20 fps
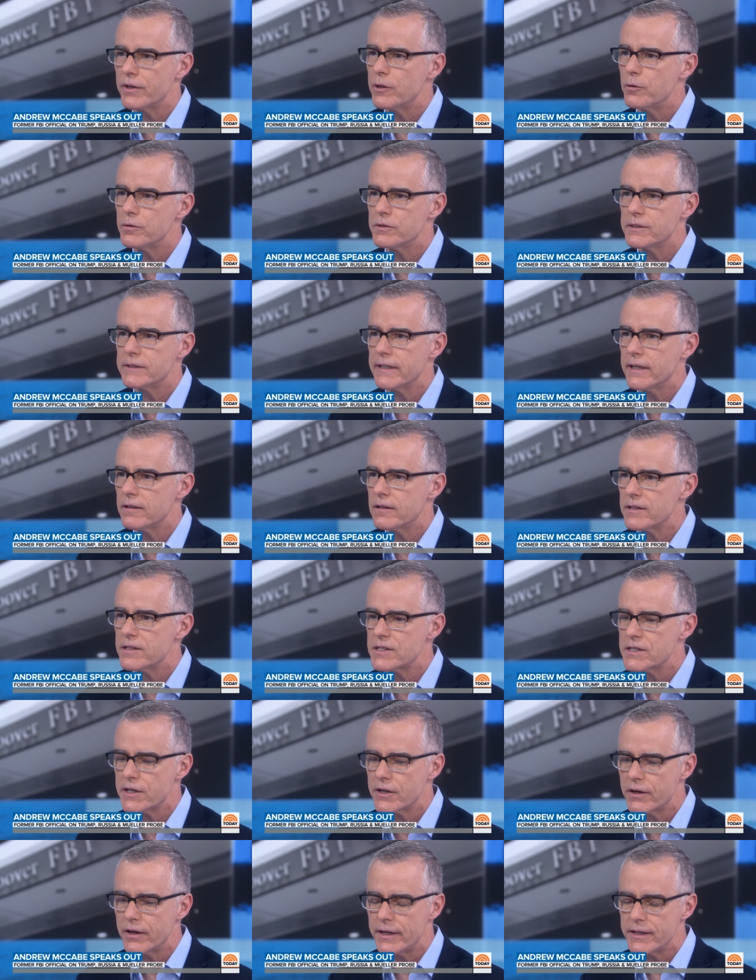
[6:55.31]
He was deadly
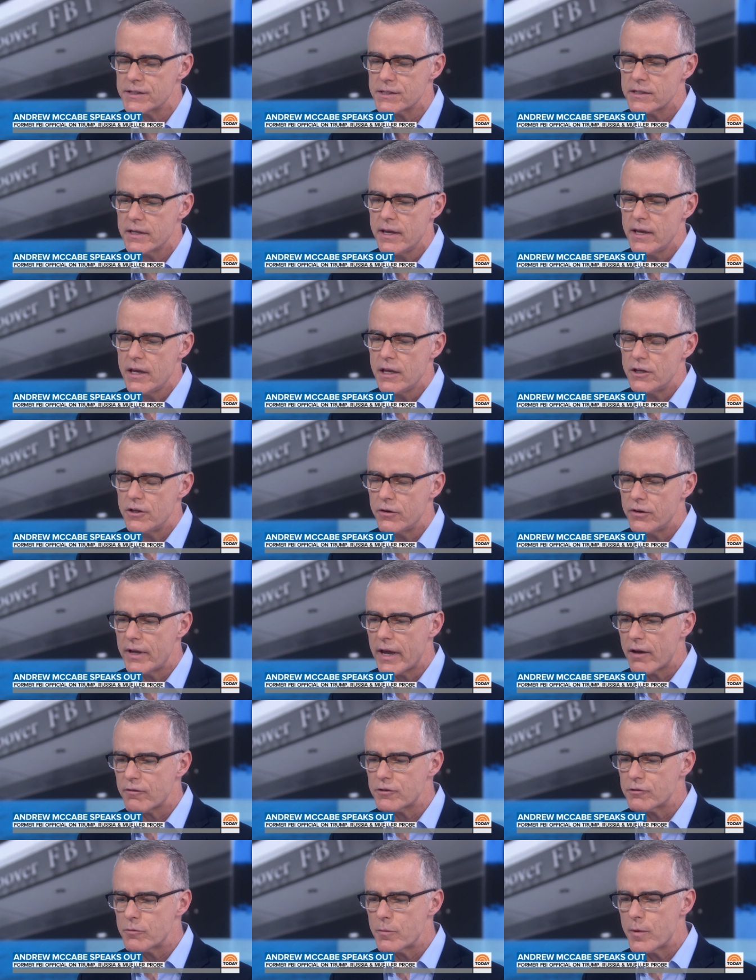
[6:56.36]
serious. You know, you
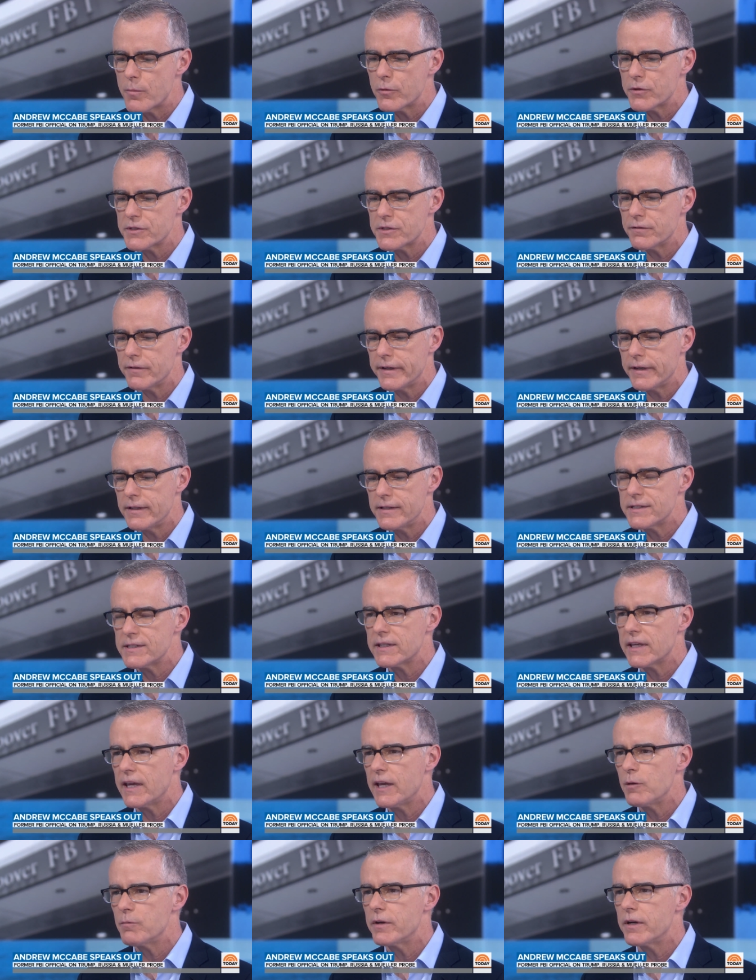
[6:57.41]
have to remember, Savannah, this
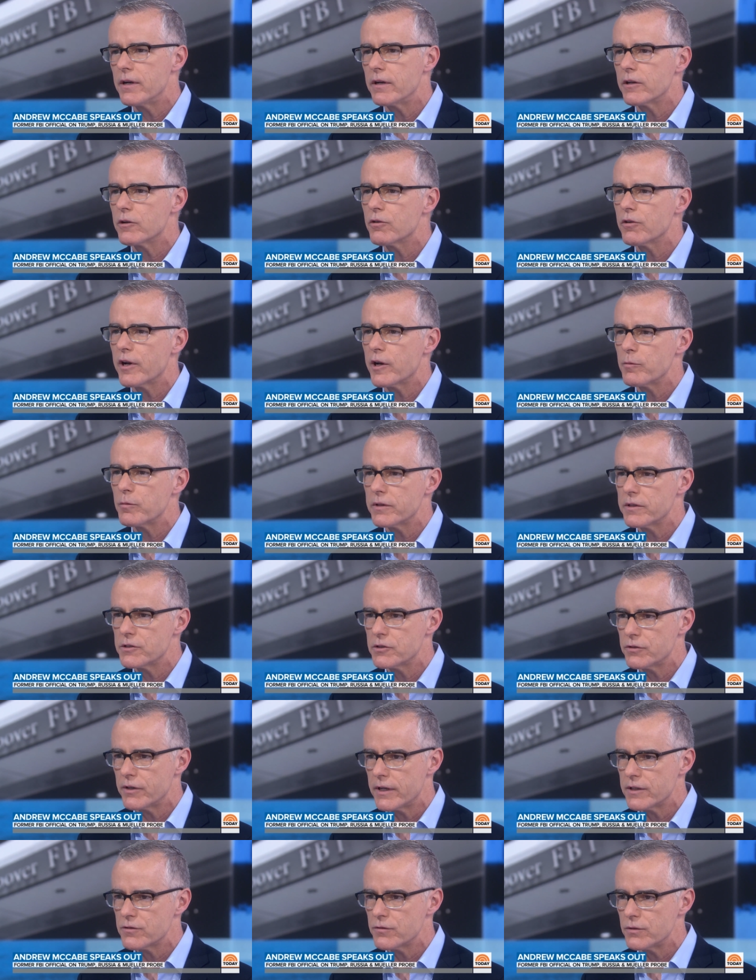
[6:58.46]
came at an incredibly
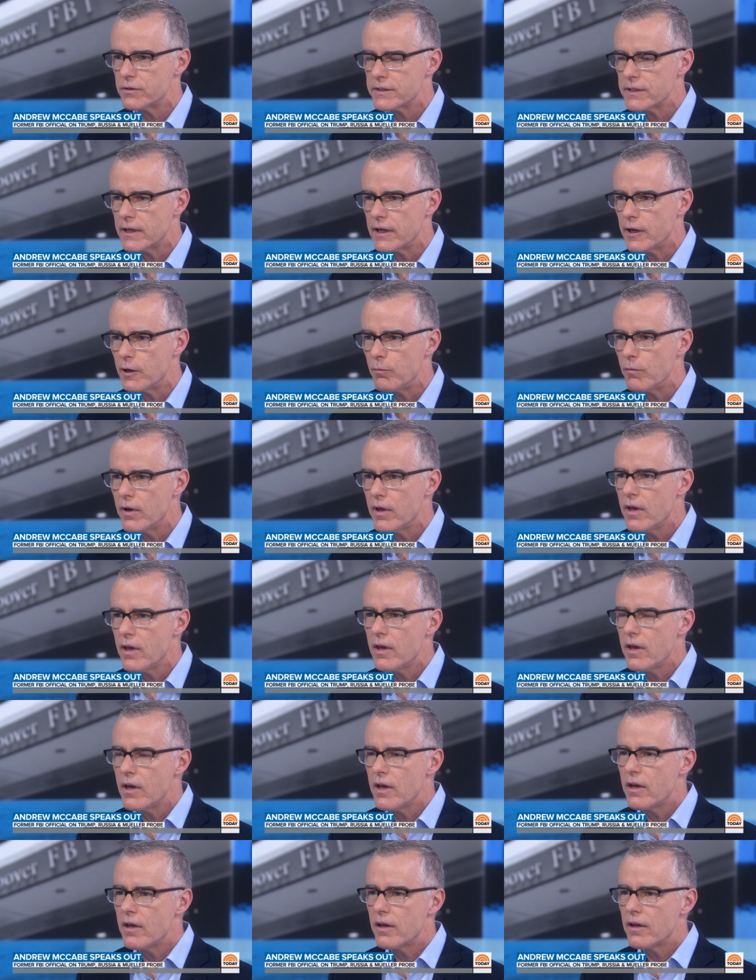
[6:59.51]
stressful time.
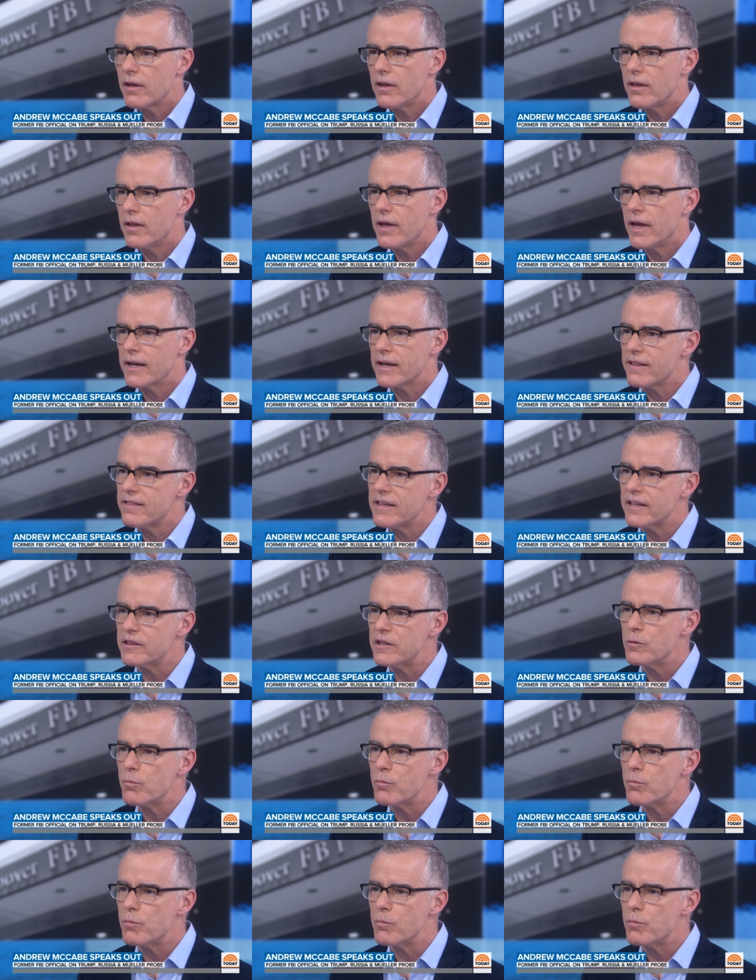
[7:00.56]
And I think the